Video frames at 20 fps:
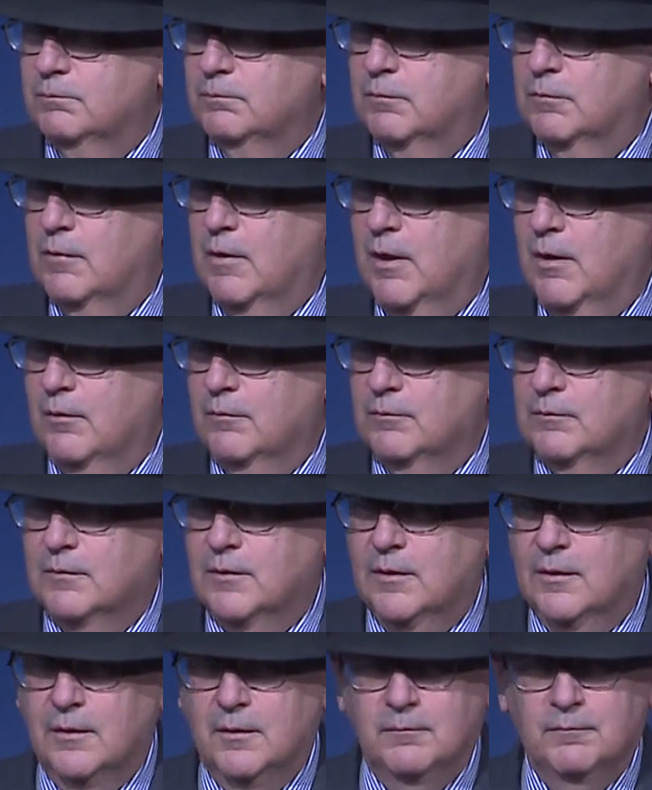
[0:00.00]
around
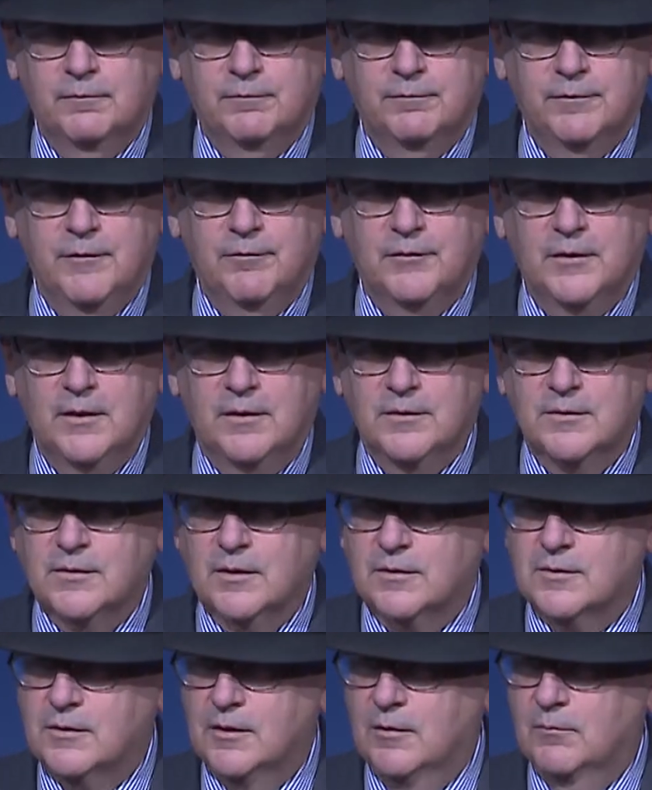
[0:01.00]
15,
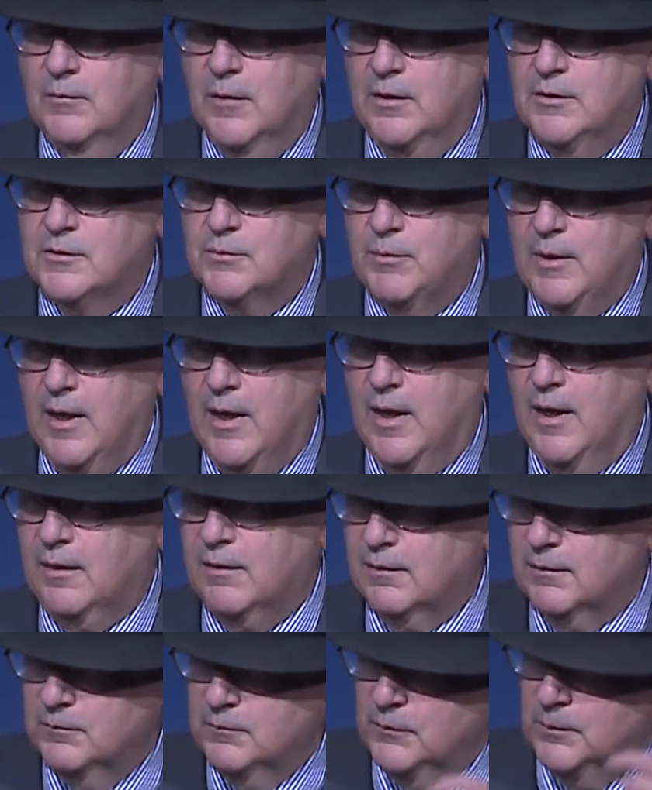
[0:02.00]
16 months back,
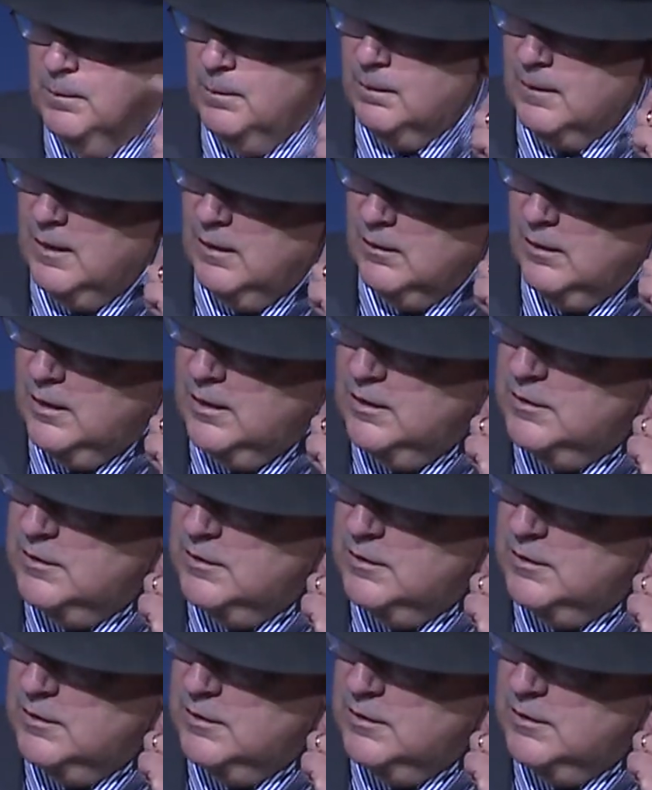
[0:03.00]
I got